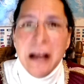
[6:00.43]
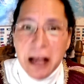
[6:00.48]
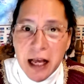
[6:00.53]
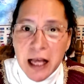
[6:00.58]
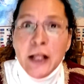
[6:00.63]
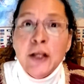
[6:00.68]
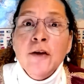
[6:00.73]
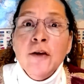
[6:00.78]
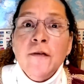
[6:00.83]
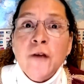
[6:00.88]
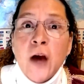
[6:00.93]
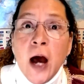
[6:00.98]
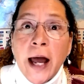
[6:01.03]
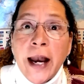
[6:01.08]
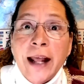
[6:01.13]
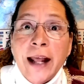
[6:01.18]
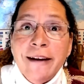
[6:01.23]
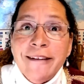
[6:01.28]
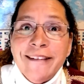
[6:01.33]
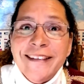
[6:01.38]
you've got
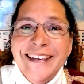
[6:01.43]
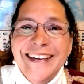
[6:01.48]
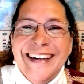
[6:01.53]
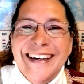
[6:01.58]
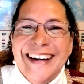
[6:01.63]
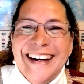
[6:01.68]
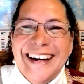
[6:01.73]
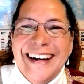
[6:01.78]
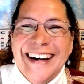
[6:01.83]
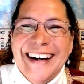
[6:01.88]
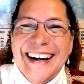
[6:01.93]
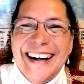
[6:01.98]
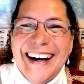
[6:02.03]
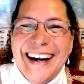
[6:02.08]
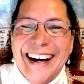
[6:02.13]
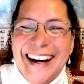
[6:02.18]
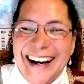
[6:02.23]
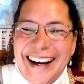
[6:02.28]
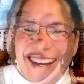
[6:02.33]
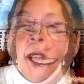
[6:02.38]
it.
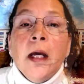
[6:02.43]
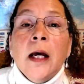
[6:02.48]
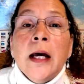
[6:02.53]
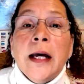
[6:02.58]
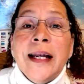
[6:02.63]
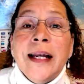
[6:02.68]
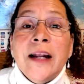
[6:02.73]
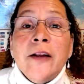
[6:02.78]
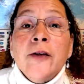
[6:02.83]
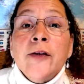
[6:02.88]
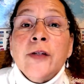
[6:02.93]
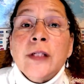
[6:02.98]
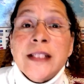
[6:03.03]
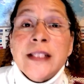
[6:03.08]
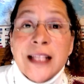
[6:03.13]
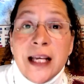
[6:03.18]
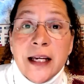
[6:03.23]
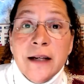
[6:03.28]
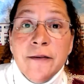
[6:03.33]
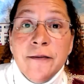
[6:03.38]
Another
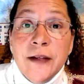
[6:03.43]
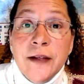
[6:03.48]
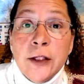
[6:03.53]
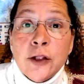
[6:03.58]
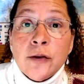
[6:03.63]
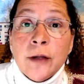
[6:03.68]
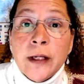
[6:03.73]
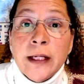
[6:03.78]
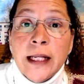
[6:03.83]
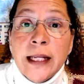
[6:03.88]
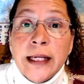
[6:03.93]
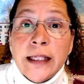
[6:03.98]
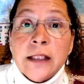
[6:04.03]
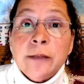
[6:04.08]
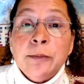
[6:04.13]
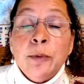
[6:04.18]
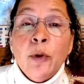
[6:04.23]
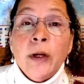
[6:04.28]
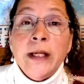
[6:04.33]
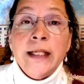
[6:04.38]
design feature I'd like to
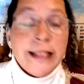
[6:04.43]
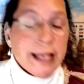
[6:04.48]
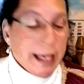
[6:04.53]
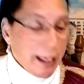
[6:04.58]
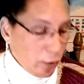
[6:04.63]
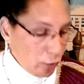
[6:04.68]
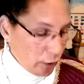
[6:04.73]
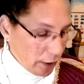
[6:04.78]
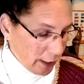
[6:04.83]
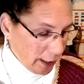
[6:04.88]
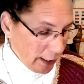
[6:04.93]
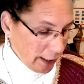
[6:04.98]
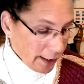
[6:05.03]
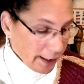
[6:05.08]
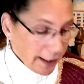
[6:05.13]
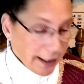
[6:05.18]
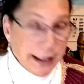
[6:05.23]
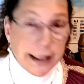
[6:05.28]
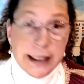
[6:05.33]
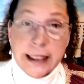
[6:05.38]
point out is
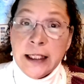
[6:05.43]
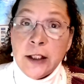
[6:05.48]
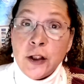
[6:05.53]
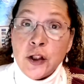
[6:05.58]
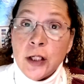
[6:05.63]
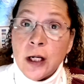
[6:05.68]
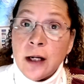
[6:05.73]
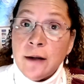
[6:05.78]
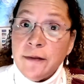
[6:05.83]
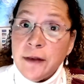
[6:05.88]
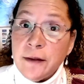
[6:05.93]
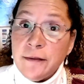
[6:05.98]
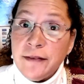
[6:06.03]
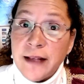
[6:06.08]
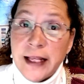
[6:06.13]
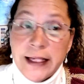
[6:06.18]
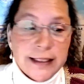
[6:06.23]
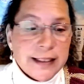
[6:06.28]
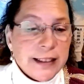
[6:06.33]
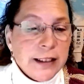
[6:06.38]
that each of the
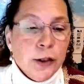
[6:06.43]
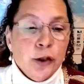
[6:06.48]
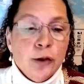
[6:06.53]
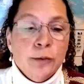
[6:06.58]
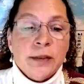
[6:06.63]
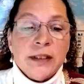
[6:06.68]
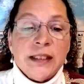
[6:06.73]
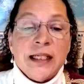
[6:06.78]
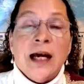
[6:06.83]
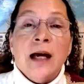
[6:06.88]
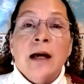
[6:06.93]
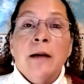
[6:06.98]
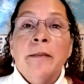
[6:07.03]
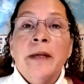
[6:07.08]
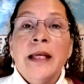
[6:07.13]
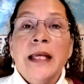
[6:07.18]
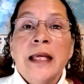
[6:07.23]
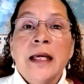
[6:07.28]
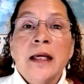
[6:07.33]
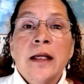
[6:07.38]
Flexee Looms come
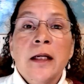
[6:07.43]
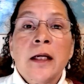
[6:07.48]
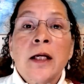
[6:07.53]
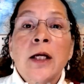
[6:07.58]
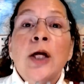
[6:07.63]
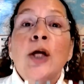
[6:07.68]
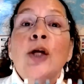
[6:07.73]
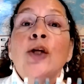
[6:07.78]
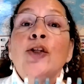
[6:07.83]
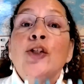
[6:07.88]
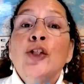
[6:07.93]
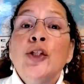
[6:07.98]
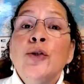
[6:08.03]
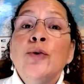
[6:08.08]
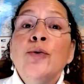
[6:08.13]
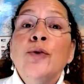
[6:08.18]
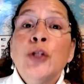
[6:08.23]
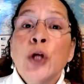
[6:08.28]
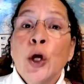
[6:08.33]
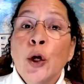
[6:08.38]
in
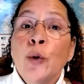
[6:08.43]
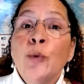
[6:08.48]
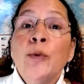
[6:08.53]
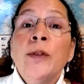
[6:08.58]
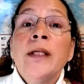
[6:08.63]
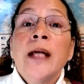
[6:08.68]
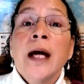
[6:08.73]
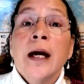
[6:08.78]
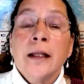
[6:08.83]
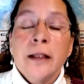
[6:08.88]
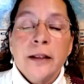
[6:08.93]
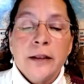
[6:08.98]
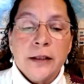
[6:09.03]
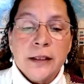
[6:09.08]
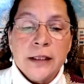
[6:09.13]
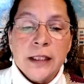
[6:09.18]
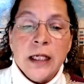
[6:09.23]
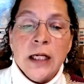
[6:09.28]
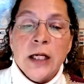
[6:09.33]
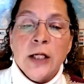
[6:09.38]
2-tone colors.
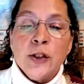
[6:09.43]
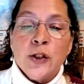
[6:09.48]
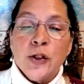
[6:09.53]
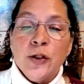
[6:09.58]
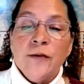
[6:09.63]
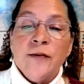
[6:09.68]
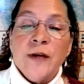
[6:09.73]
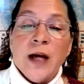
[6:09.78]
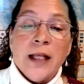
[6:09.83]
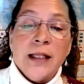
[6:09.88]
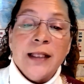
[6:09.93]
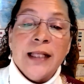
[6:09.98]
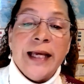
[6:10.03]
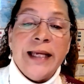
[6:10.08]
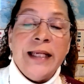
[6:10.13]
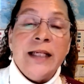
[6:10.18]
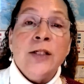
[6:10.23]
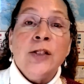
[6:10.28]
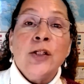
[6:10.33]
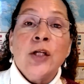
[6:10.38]
So you've got light
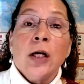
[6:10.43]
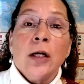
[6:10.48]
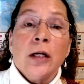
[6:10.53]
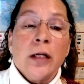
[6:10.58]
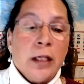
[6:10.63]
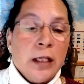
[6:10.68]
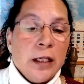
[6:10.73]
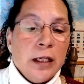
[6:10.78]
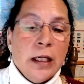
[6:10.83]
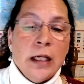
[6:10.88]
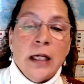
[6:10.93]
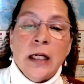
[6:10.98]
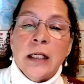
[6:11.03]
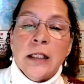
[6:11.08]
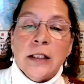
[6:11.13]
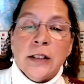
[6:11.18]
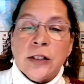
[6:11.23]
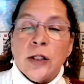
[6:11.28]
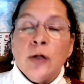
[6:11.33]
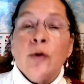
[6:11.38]
and dark.
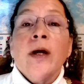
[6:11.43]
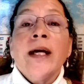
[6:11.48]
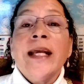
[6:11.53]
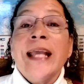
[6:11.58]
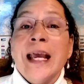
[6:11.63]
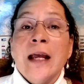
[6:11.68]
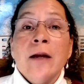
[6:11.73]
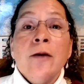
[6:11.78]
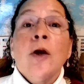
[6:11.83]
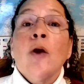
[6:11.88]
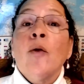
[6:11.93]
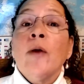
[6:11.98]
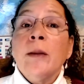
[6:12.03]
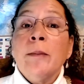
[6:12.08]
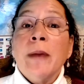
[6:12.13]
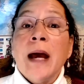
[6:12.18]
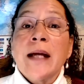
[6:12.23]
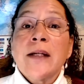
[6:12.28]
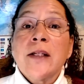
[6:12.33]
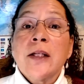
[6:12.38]
So again, going
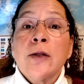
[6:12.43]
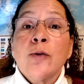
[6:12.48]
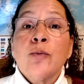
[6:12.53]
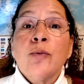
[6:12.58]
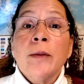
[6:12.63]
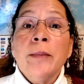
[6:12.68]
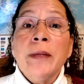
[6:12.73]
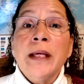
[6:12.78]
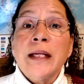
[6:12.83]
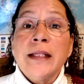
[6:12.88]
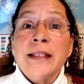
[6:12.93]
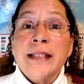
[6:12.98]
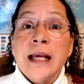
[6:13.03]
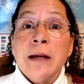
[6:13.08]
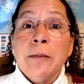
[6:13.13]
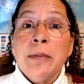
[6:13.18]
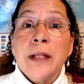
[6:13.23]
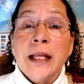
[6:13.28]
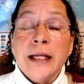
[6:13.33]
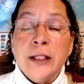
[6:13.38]
back to the ribbing
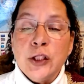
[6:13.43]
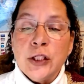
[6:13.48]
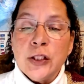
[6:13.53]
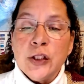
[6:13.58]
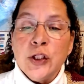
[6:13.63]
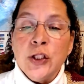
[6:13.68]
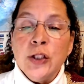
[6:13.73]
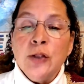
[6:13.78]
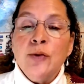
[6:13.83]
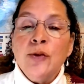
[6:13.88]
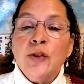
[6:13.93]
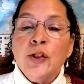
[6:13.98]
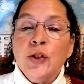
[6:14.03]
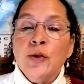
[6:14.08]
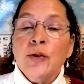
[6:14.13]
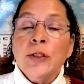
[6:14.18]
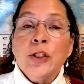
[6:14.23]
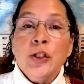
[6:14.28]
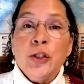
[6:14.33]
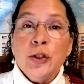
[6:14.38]
example I just used, you
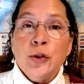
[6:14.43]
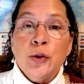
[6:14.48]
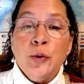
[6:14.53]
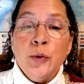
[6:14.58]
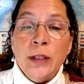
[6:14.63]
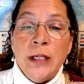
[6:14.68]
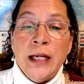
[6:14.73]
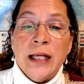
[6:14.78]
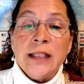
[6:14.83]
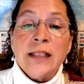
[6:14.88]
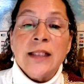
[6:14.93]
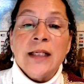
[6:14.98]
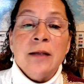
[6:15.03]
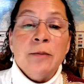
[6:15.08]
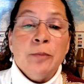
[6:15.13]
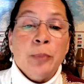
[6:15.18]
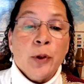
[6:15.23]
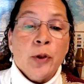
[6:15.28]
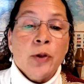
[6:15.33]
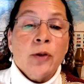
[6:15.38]
can do knits and
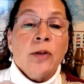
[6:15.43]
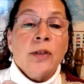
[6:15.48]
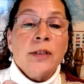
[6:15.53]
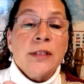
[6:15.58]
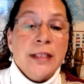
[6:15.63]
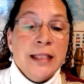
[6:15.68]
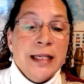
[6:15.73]
purls,